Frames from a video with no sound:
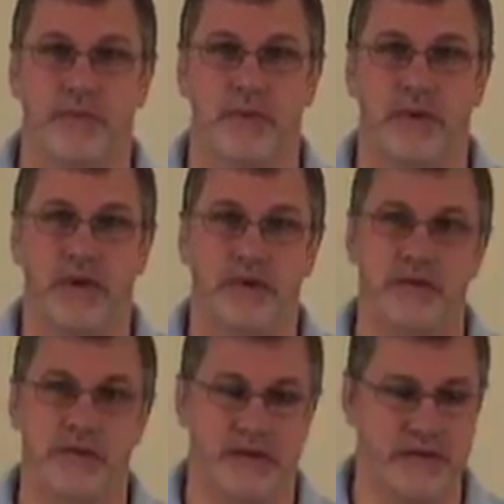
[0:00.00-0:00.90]
like
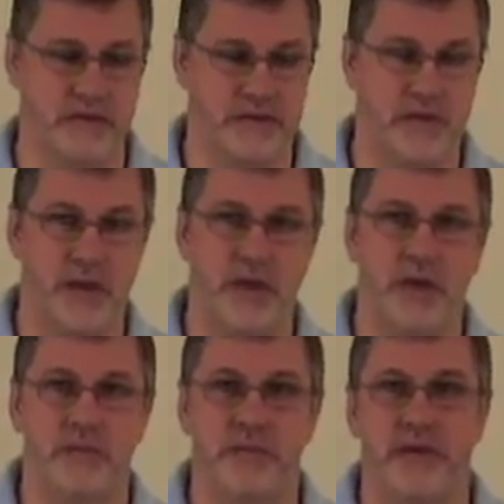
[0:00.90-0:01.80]
this headset,
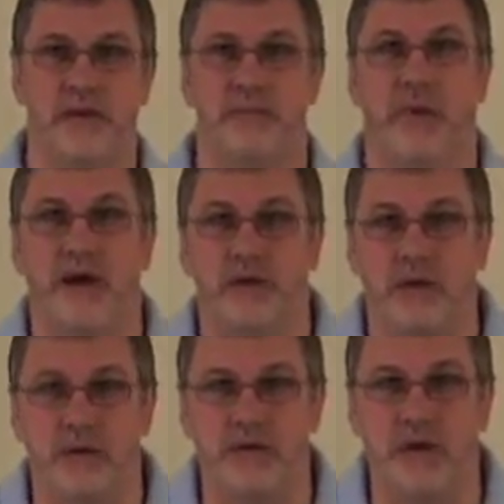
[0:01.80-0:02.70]
but it might
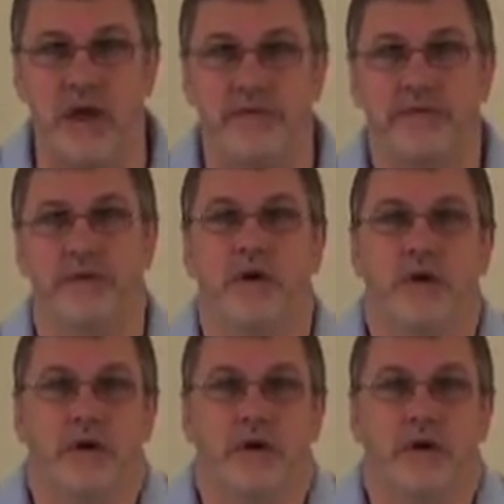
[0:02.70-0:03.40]
also have